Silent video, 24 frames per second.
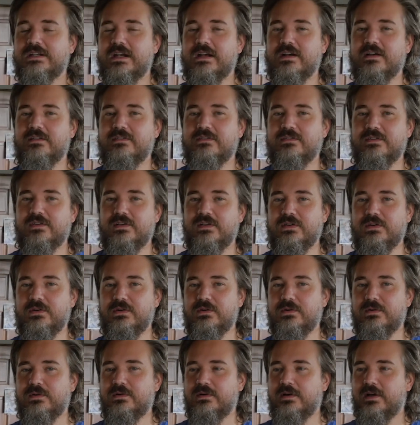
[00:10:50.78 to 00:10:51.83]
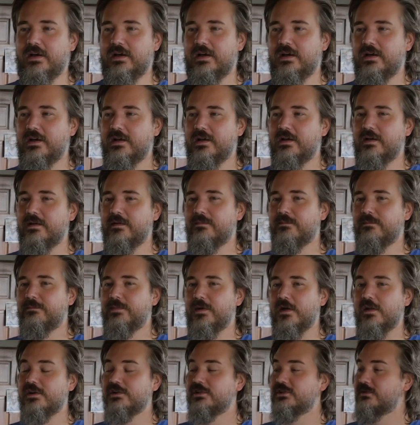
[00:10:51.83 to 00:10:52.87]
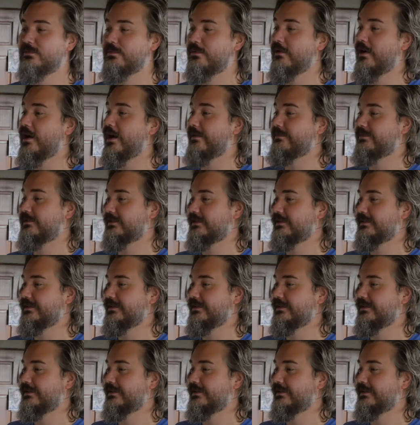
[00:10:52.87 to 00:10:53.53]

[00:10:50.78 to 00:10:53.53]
out to uh, Punished Props.